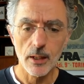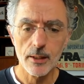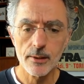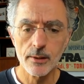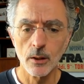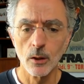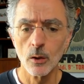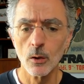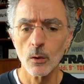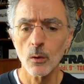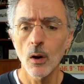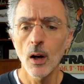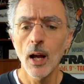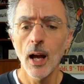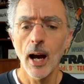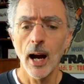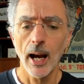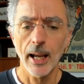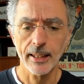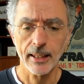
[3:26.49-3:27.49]
So
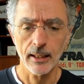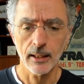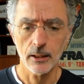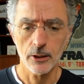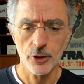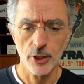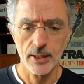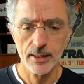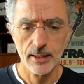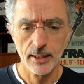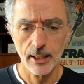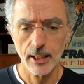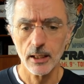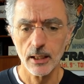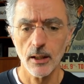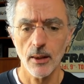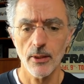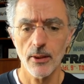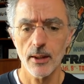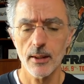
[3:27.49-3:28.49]
I can just click
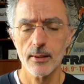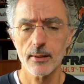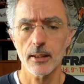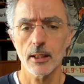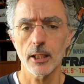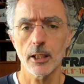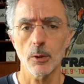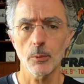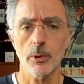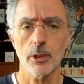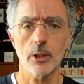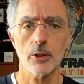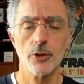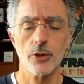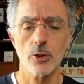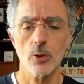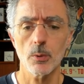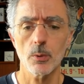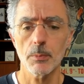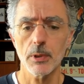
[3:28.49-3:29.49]
on this and it will
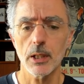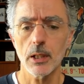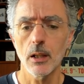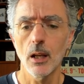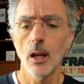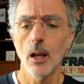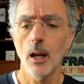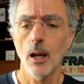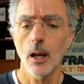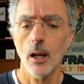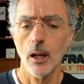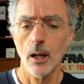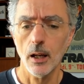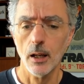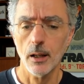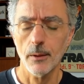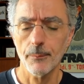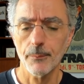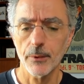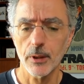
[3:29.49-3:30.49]
show me
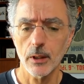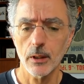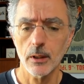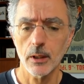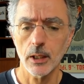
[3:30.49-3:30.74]
um,